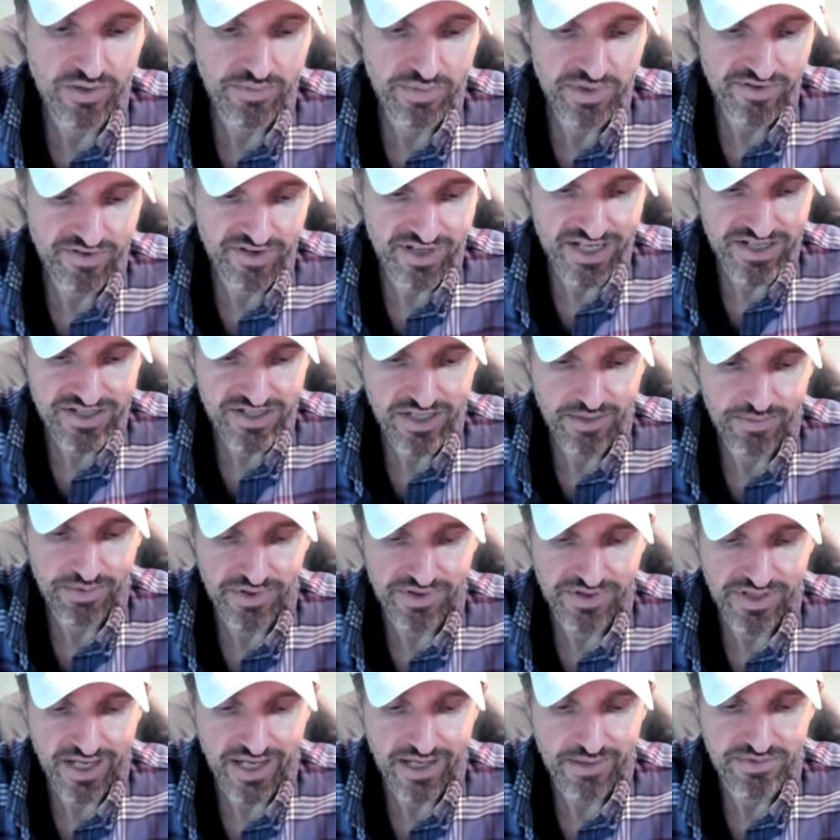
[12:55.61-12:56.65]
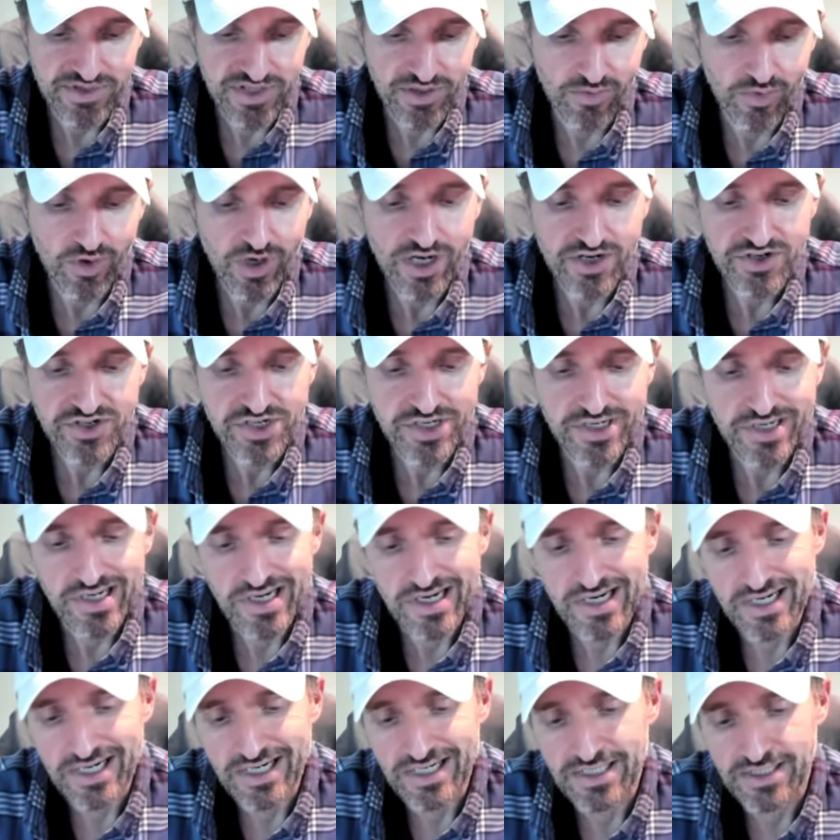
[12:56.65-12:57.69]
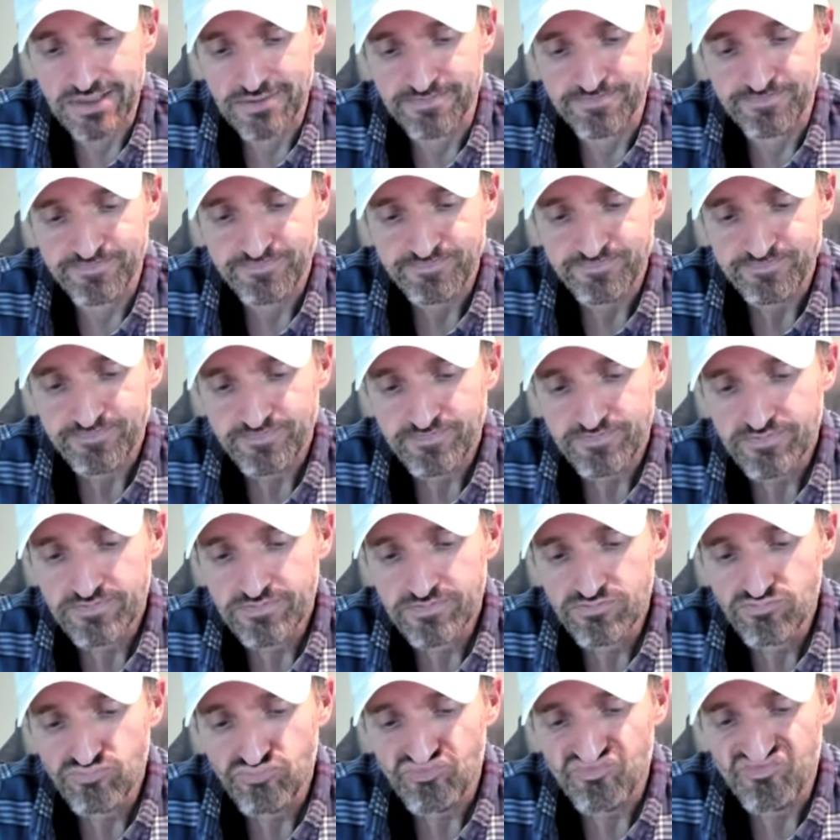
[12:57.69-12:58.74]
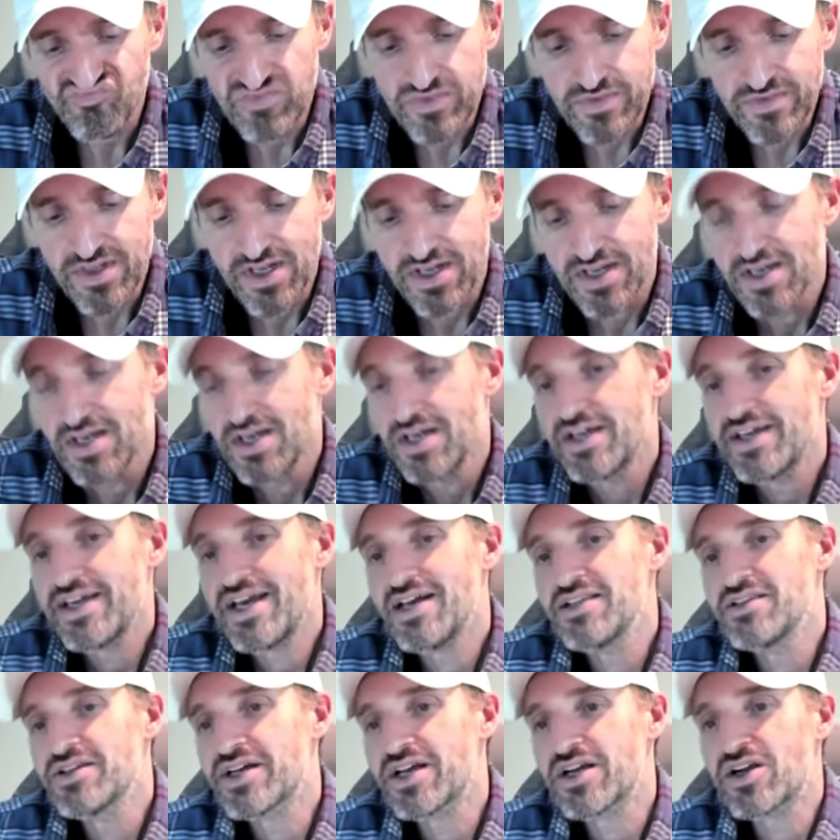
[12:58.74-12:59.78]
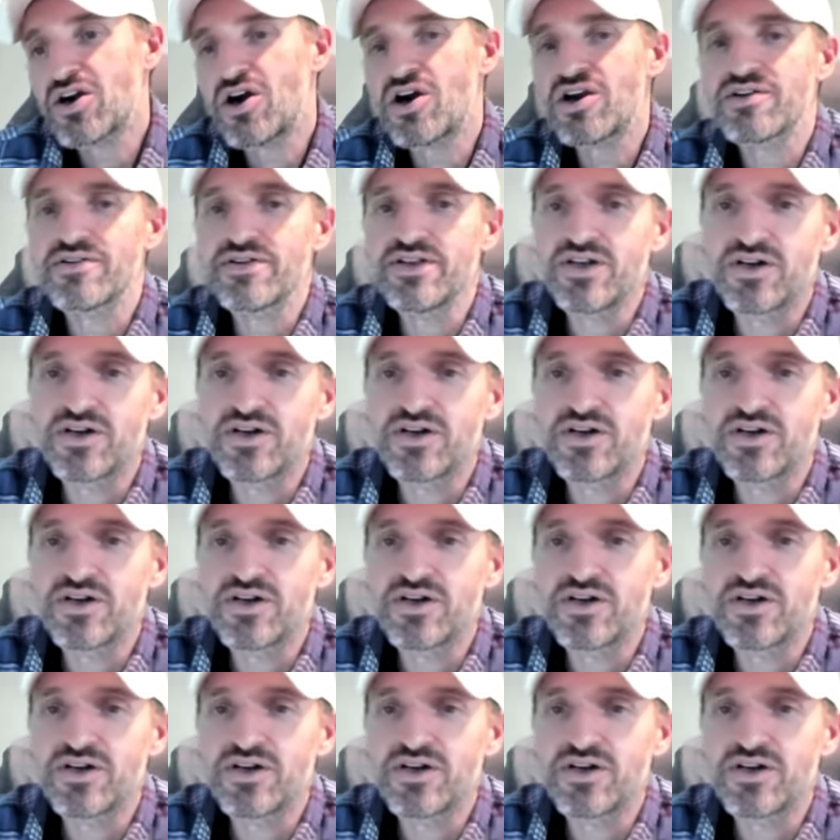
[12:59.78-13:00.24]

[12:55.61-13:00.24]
Let me give you guys a couple of names I'm watching. Um, yeah, look at cart.